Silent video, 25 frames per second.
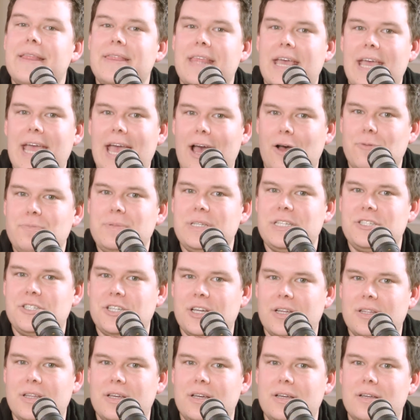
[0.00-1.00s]
And they helped each
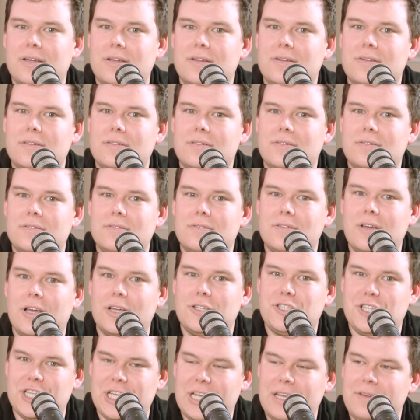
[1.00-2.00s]
other
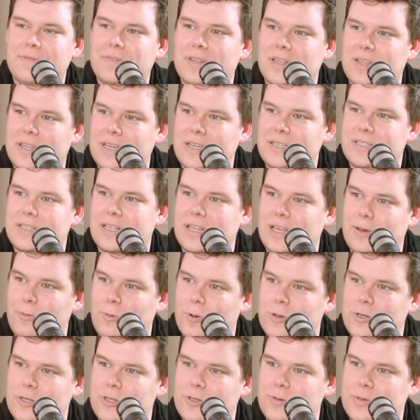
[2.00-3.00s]
achieve the things that they
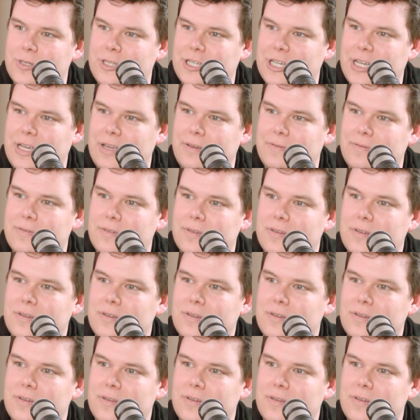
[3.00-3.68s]
wanted to achieve